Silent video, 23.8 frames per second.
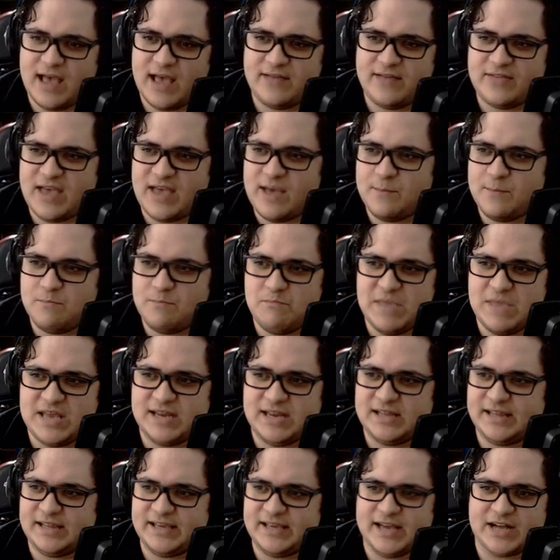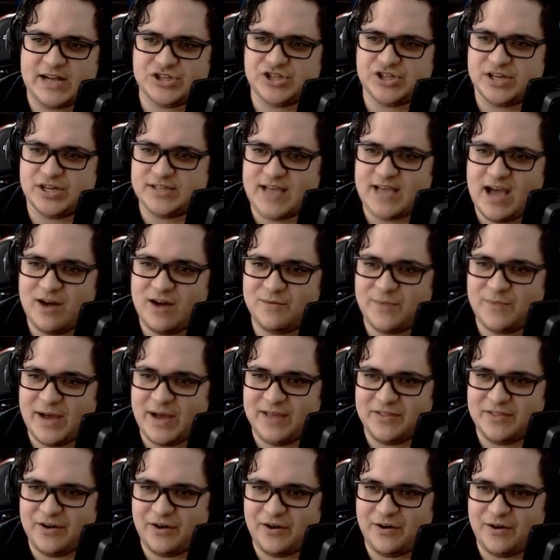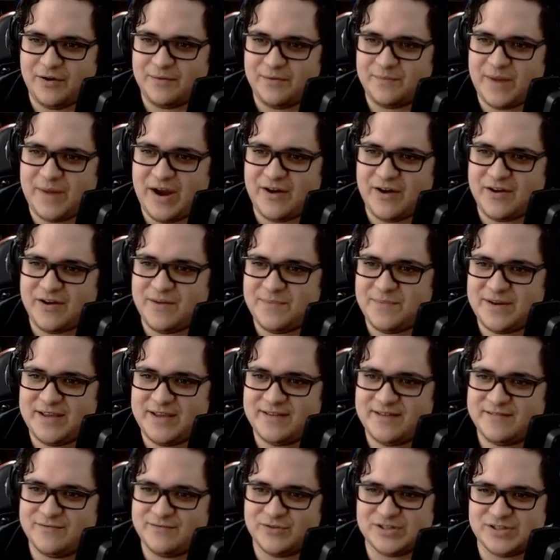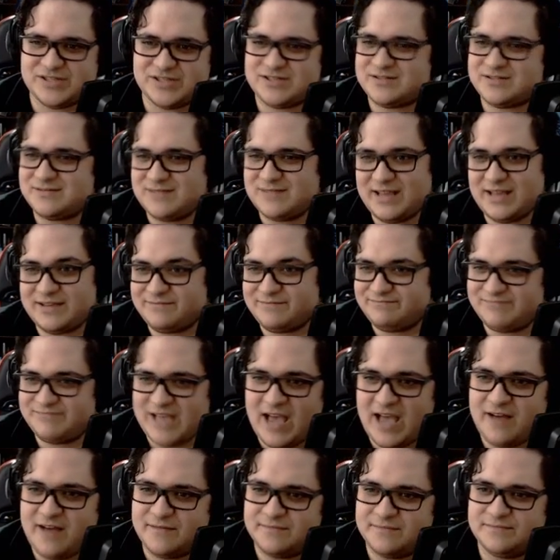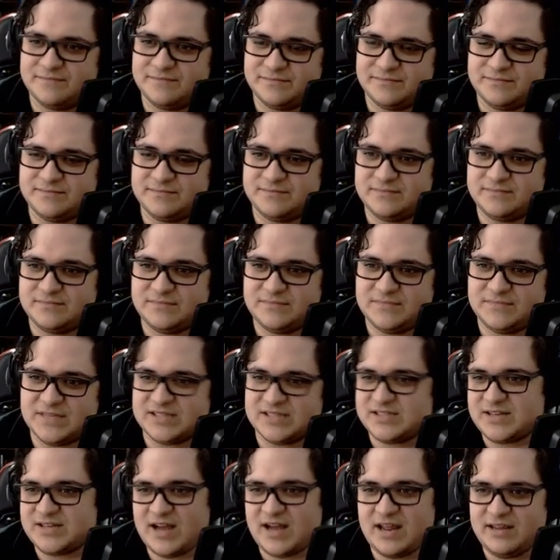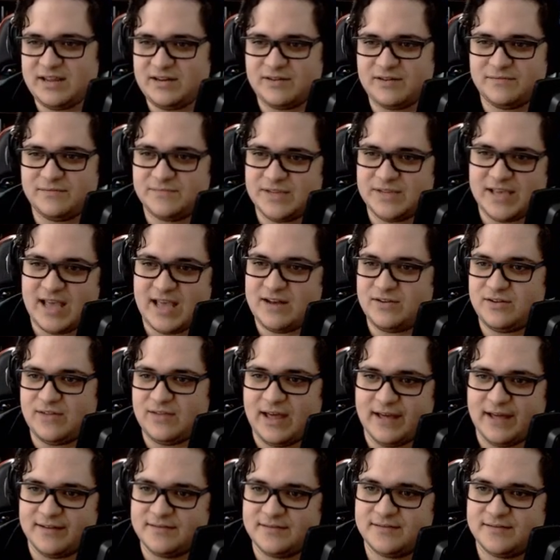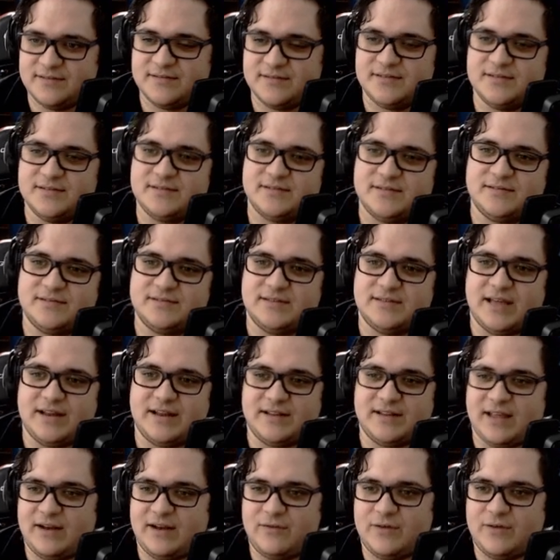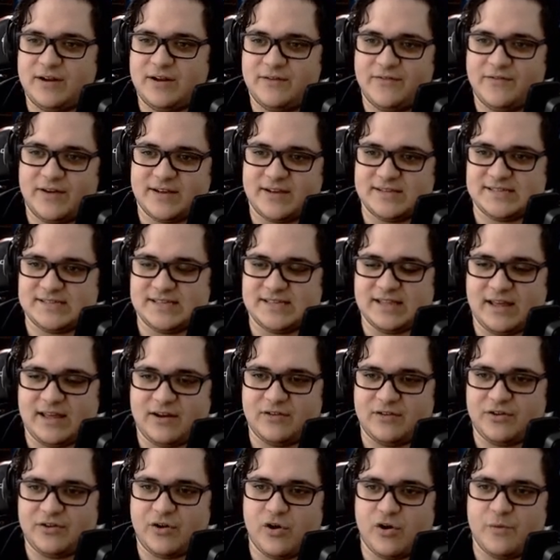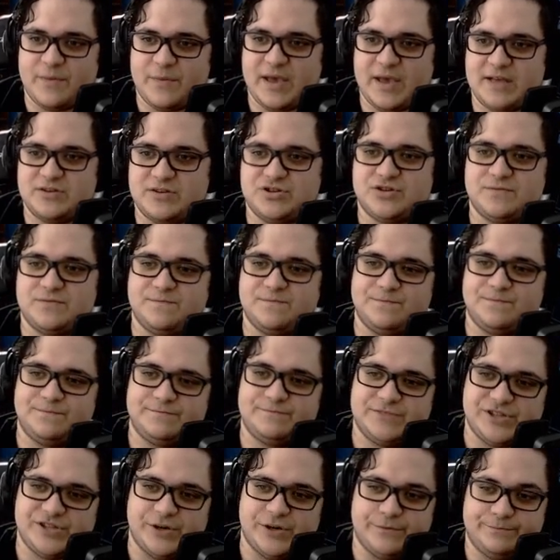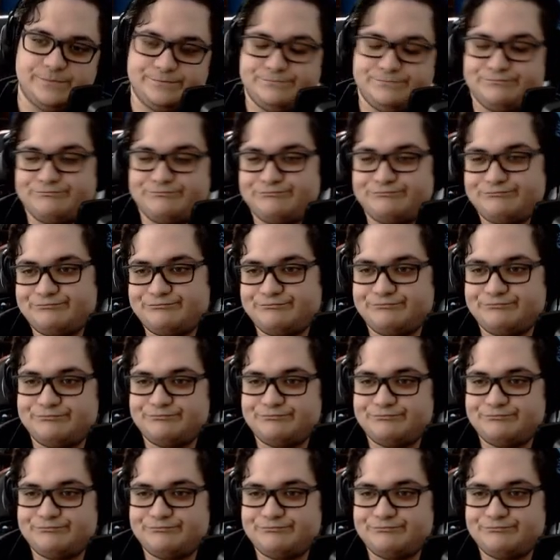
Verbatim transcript: And they oh, immediately got shut down by their parent company, which like yeah, because you're not, you know, you can't do that. They yeah. they don't want to fucking see that on their homepage. So mm-hmm.